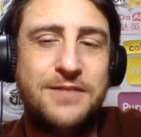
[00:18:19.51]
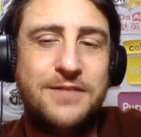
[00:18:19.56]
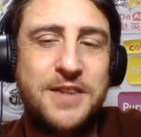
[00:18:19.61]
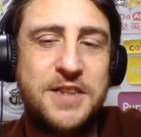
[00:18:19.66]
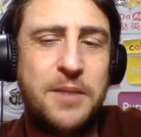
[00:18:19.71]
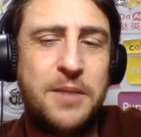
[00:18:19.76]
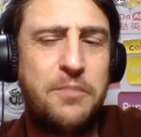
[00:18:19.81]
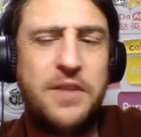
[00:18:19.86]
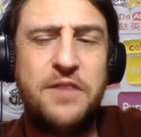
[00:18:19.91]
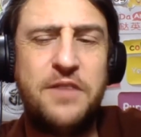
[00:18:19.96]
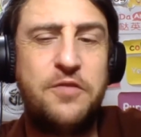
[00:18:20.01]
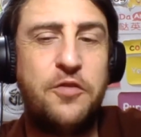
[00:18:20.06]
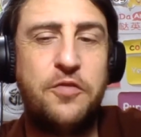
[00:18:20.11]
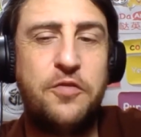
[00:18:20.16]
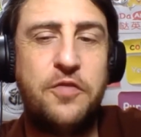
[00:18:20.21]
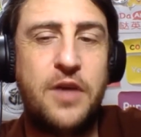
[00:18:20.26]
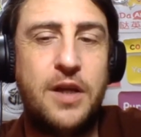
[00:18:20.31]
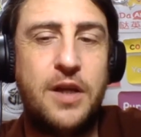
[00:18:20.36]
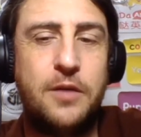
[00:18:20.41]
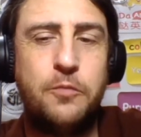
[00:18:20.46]
Something for
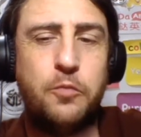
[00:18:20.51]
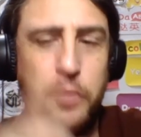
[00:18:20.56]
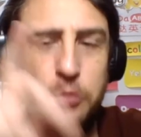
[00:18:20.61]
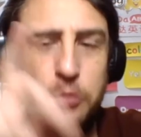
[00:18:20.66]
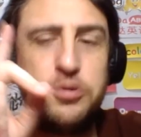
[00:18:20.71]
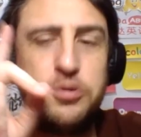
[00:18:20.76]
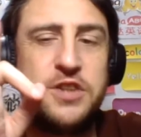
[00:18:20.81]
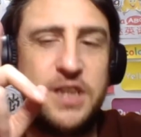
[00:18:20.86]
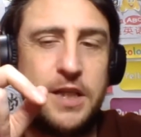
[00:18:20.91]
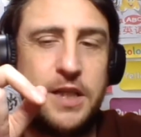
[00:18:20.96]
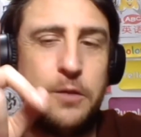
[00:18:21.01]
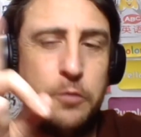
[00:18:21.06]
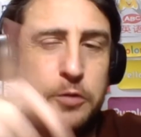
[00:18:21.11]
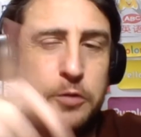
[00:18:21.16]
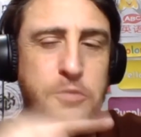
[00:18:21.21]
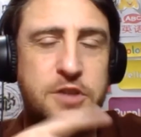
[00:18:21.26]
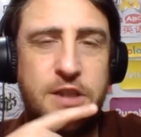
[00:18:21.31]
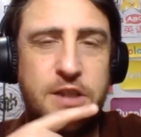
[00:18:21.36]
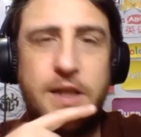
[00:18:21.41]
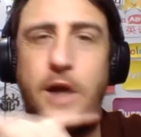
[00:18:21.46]
fun. We'll see. We'll
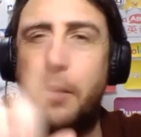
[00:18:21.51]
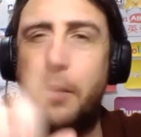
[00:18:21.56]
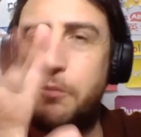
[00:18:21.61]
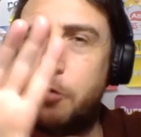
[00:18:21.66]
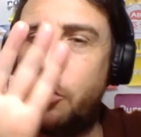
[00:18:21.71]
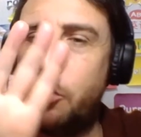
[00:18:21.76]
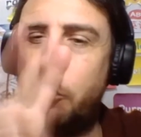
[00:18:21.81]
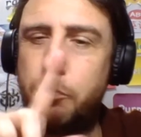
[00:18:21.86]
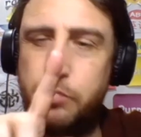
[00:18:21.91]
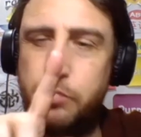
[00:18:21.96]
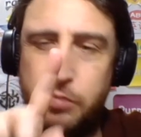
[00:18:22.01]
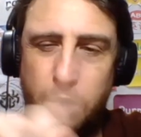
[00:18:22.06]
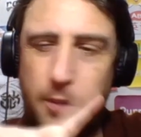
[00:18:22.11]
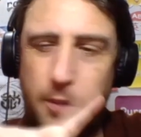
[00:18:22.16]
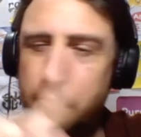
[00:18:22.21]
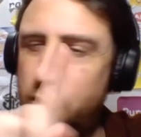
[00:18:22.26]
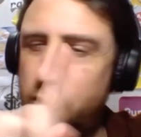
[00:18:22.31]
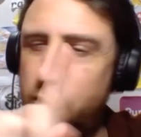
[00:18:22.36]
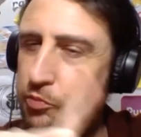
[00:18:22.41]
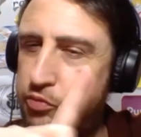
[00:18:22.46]
see. I'm not
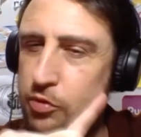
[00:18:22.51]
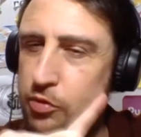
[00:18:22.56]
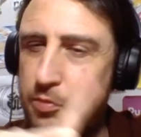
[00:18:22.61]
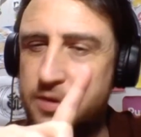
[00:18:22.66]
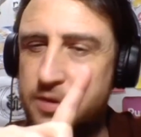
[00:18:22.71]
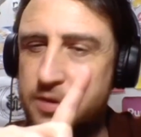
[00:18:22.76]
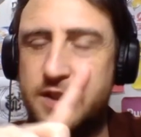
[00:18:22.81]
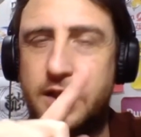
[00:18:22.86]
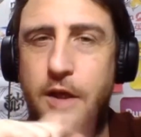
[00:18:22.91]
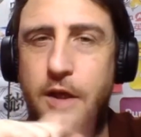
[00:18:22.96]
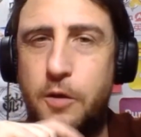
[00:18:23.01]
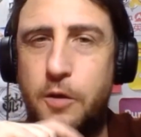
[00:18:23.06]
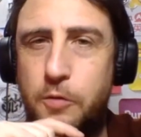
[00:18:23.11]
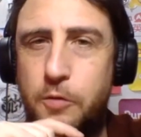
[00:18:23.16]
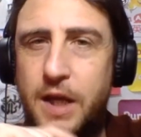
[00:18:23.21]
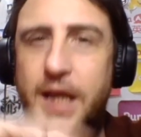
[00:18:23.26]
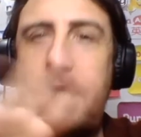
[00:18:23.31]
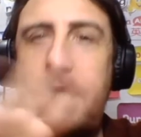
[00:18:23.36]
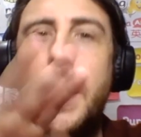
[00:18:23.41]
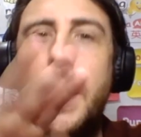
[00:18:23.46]
promising.
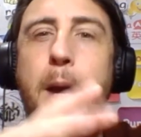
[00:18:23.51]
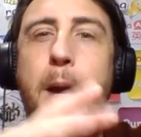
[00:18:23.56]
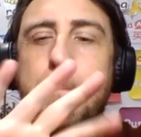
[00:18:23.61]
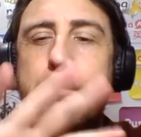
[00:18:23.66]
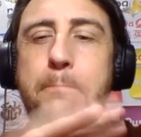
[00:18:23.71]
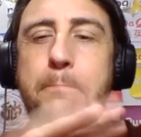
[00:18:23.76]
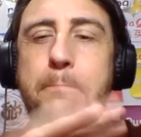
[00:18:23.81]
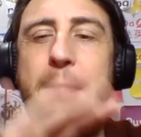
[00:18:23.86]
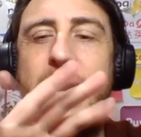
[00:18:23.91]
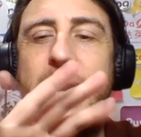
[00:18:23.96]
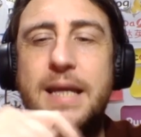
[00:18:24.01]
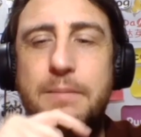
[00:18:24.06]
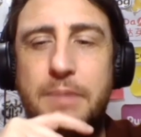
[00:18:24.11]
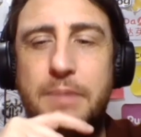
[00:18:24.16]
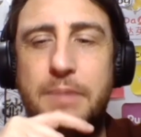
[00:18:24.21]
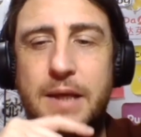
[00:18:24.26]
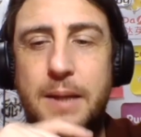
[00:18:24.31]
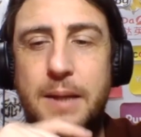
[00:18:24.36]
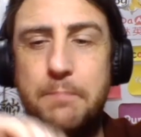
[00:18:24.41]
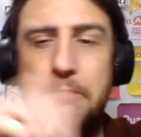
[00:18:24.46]
OK,
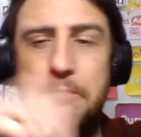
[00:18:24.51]
maybe.